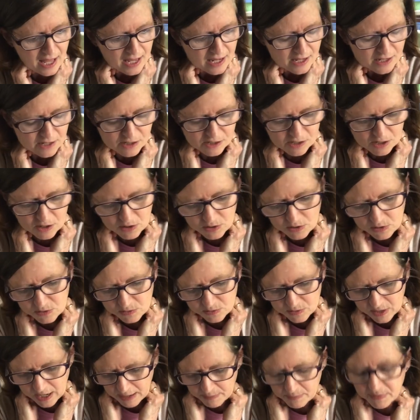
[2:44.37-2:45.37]

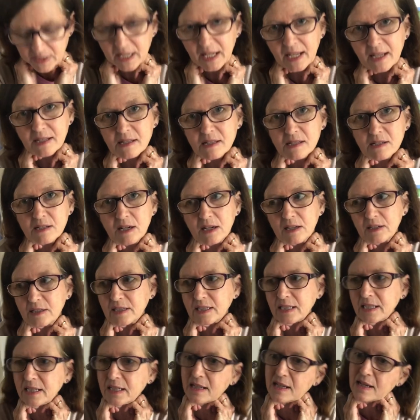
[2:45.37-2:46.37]
So I'm gonna get
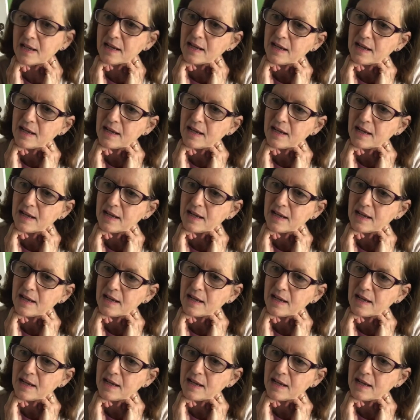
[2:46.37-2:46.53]
started,